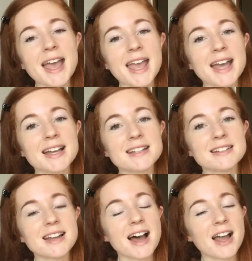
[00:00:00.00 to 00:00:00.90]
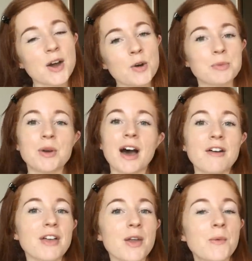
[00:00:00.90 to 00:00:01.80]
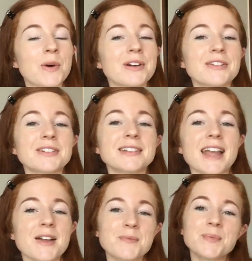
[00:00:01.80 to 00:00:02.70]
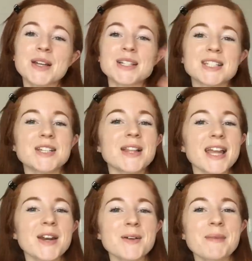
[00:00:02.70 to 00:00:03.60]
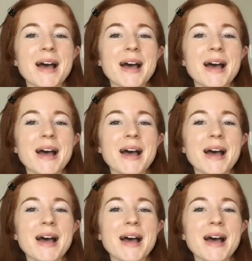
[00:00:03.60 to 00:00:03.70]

And I hope you have a wonderful day. See you later,